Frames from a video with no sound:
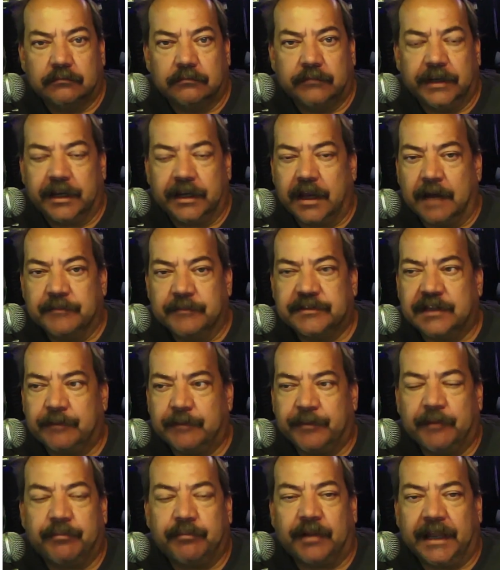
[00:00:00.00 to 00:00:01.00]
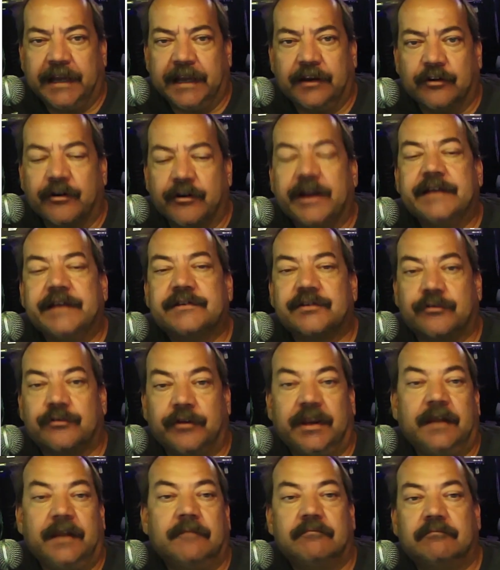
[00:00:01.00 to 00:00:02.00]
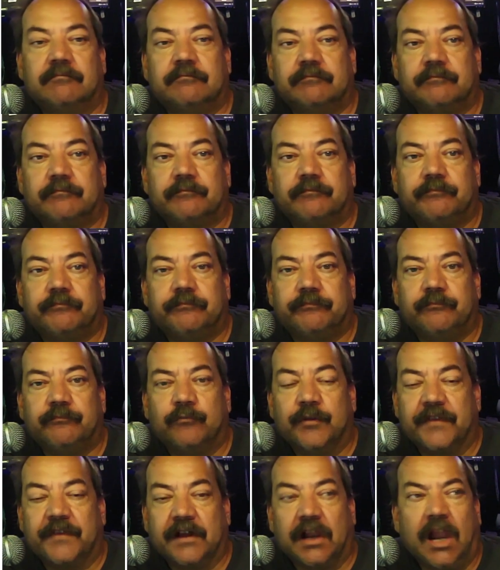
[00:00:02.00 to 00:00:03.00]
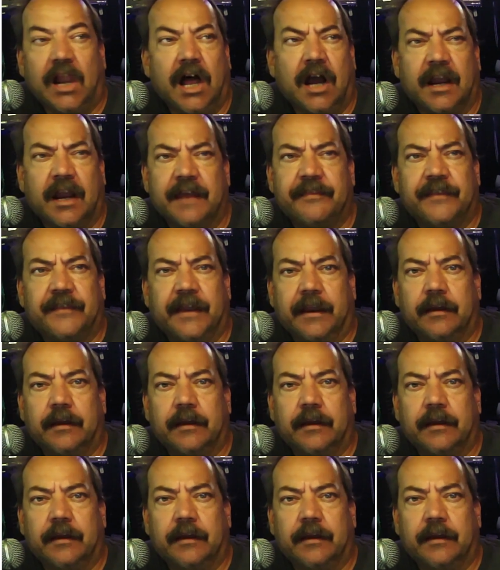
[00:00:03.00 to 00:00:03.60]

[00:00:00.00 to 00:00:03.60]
It comes up a blank gray screen with a clock, I think.